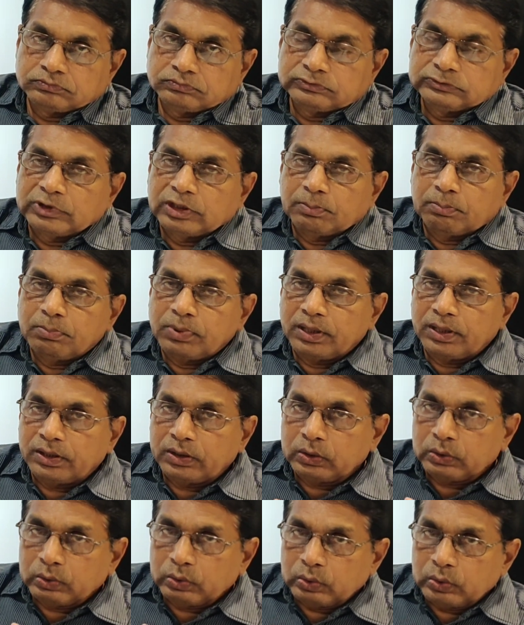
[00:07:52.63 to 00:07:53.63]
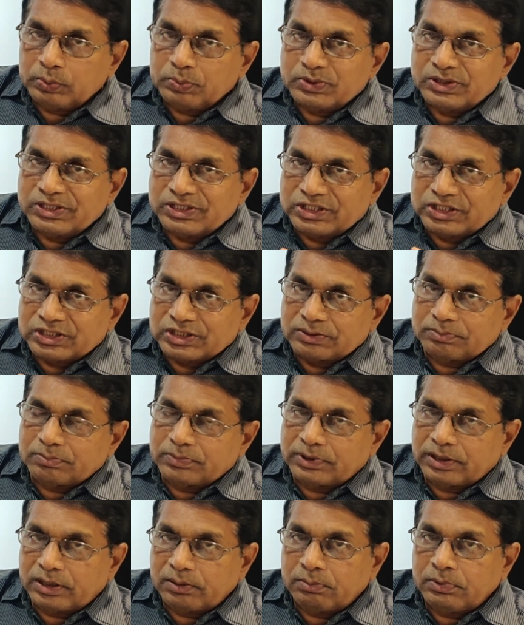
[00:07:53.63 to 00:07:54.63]
The blood group system,
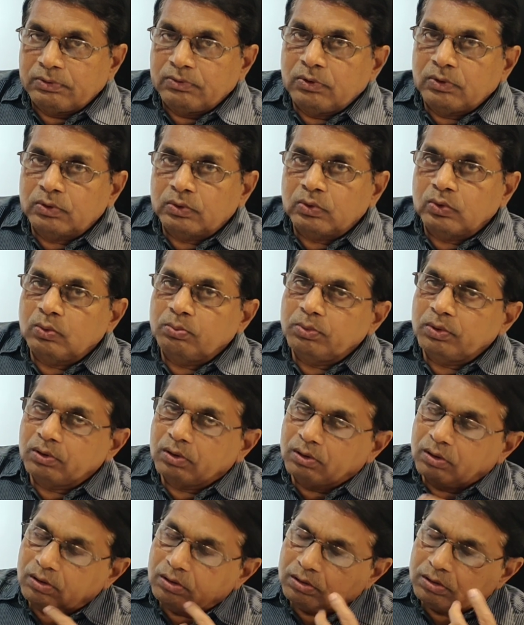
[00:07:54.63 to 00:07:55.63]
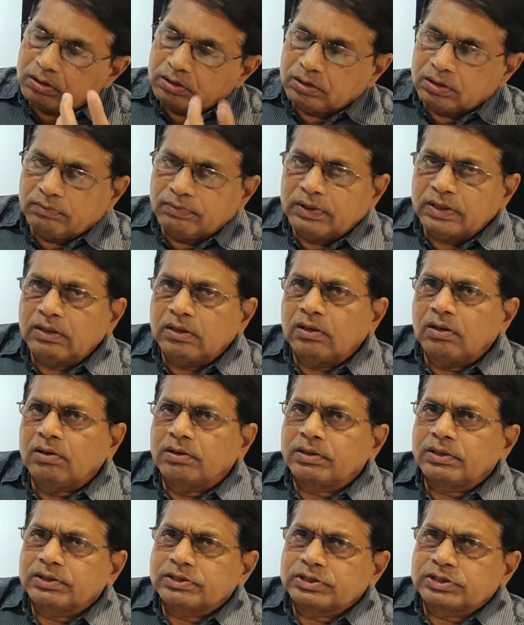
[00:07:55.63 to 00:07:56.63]
ABO group or even
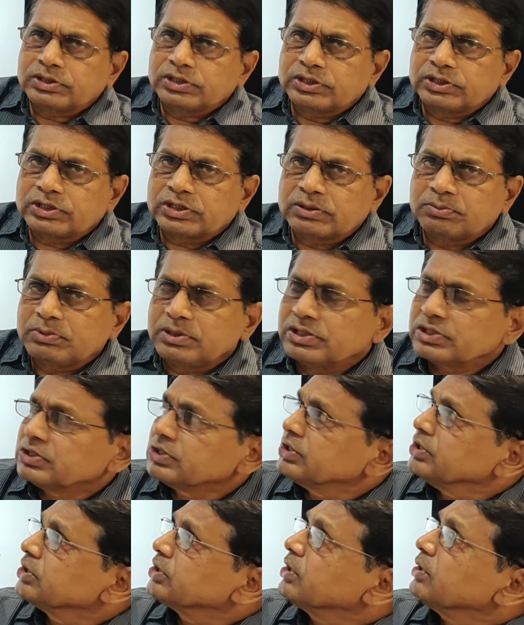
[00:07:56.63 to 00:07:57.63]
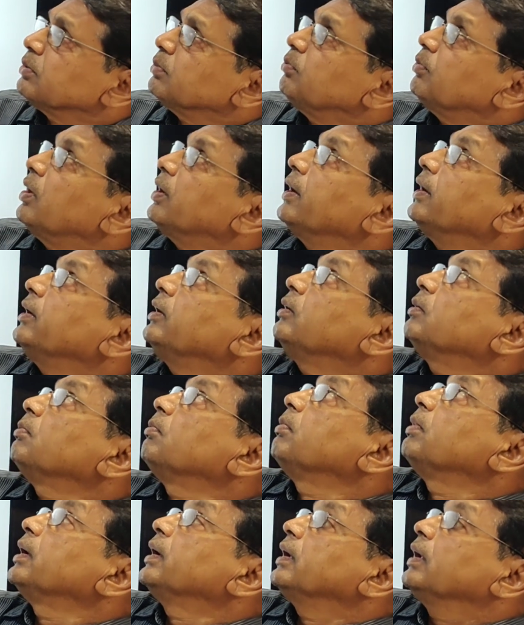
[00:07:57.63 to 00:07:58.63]
RH system, is
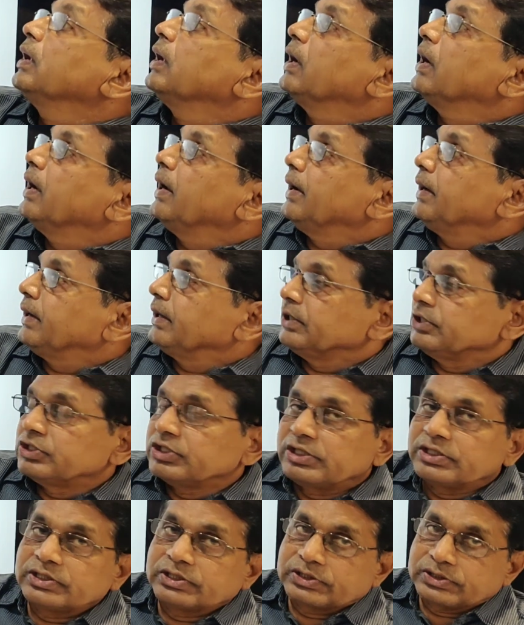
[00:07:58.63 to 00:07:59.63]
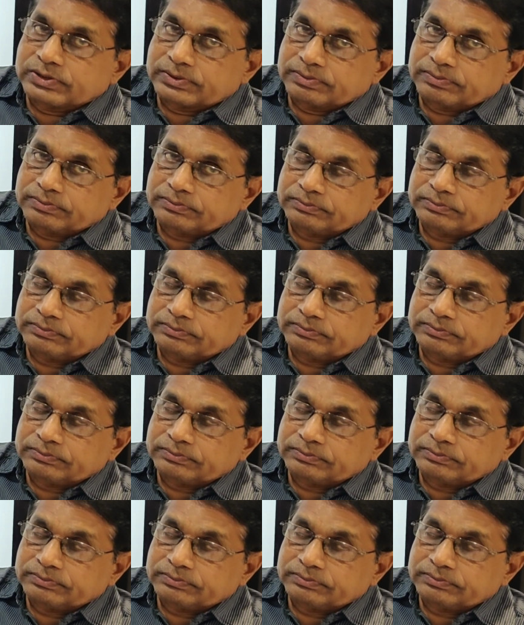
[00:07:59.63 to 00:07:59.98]
determined by antigens.